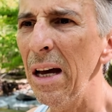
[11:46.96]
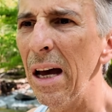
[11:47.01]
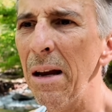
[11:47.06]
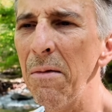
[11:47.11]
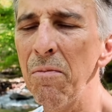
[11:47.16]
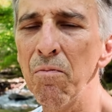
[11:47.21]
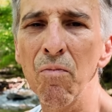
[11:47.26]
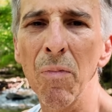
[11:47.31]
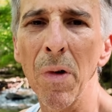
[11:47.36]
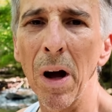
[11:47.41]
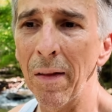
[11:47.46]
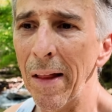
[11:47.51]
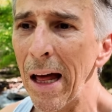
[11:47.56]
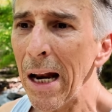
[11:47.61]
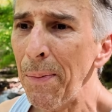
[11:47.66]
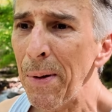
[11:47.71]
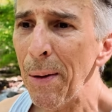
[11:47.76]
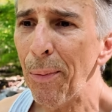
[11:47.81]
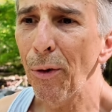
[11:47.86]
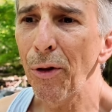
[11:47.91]
And a
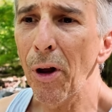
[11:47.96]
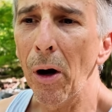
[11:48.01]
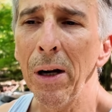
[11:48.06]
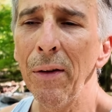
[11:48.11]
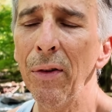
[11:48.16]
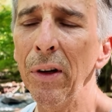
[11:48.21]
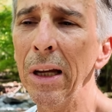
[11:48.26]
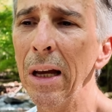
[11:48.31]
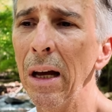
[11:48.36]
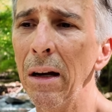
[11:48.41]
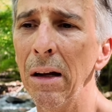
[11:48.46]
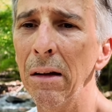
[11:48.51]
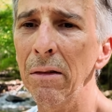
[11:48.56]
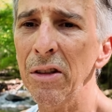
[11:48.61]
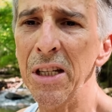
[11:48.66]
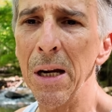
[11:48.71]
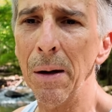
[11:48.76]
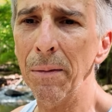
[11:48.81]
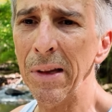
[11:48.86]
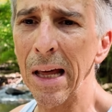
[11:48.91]
lot of people don't even get
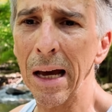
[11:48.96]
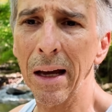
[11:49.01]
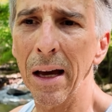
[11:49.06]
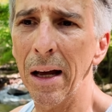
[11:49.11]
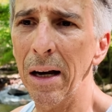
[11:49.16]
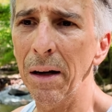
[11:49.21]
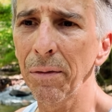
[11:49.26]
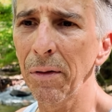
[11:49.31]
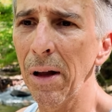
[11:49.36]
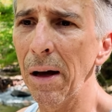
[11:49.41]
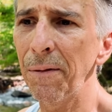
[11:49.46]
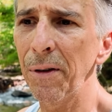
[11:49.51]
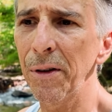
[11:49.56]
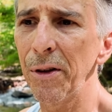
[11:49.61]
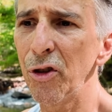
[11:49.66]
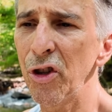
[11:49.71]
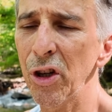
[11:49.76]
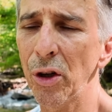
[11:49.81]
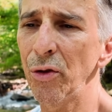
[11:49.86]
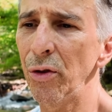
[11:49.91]
that kind of love for
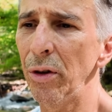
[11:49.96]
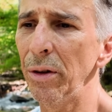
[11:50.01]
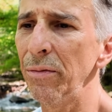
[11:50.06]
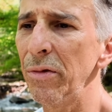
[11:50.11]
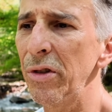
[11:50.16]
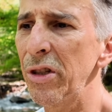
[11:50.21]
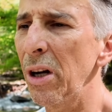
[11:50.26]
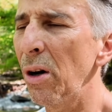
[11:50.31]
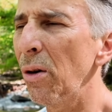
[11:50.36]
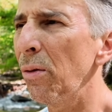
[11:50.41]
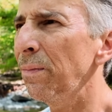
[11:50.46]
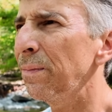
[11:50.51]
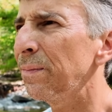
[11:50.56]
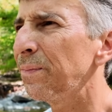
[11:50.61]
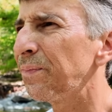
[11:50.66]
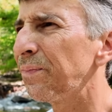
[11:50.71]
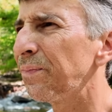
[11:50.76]
their children. So